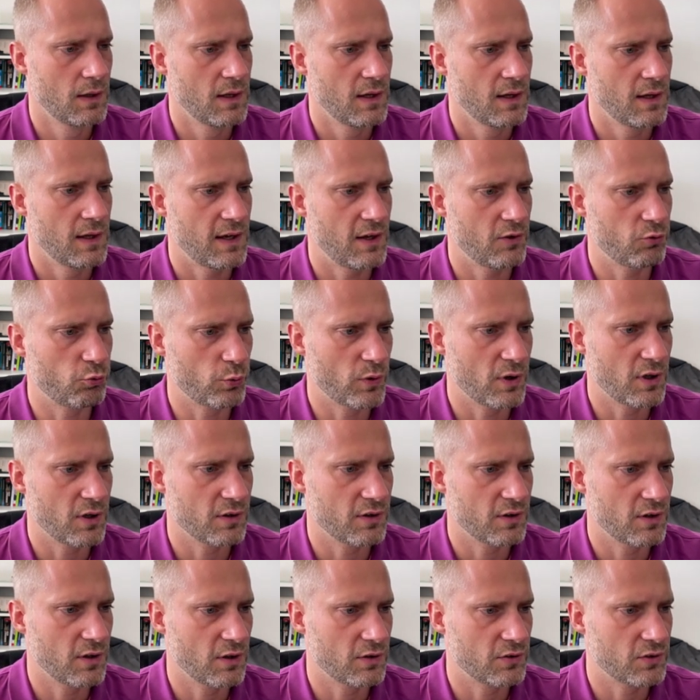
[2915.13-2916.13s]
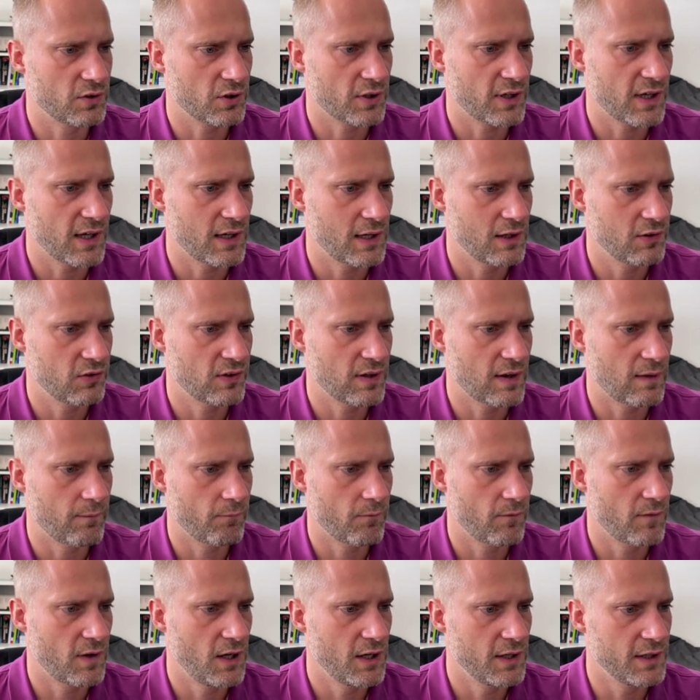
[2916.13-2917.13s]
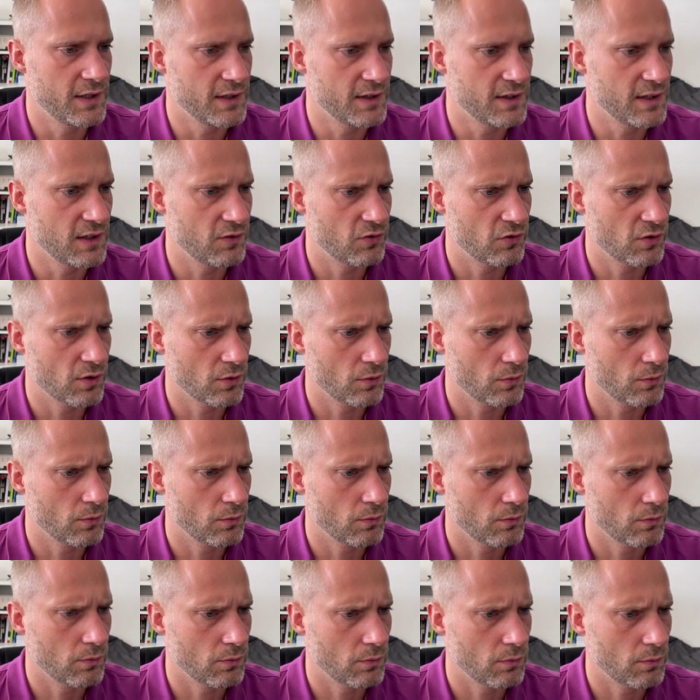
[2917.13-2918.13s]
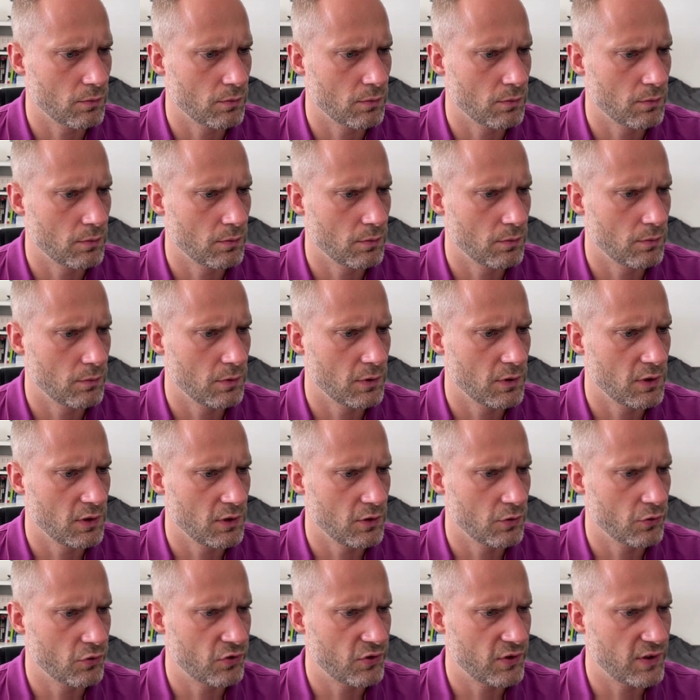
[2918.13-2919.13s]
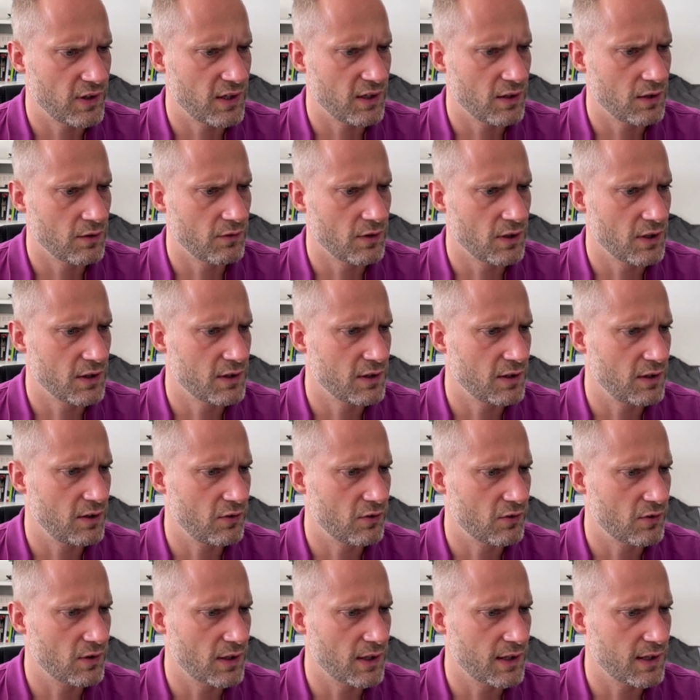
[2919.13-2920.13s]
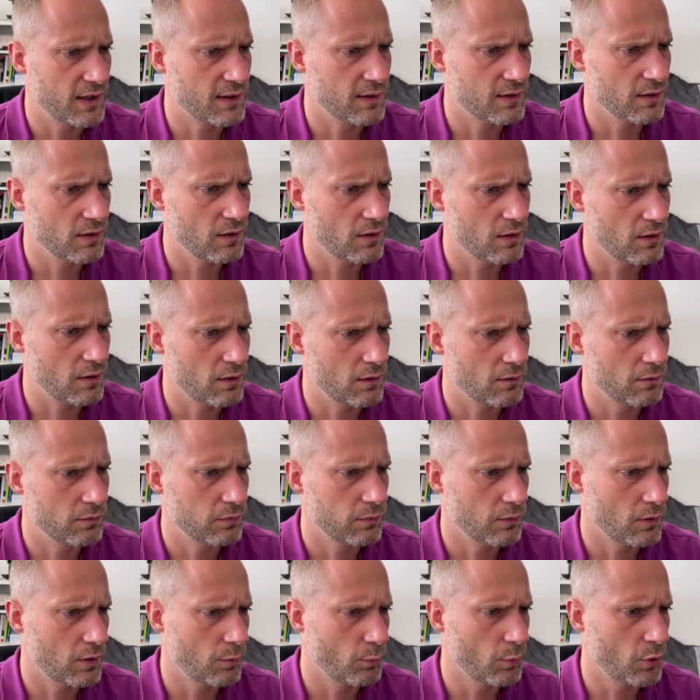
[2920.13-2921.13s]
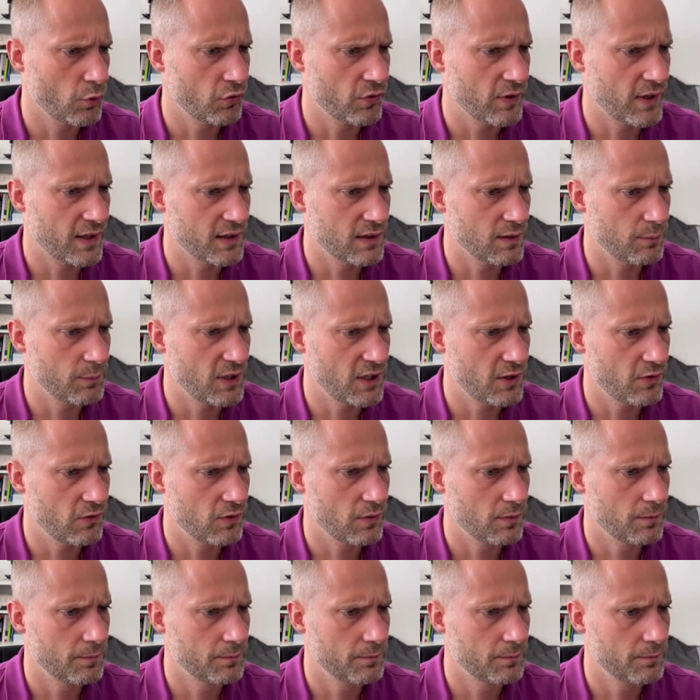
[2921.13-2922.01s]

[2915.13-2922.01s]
As well, the token has some validity. So you see the validity is like almost 90 minutes.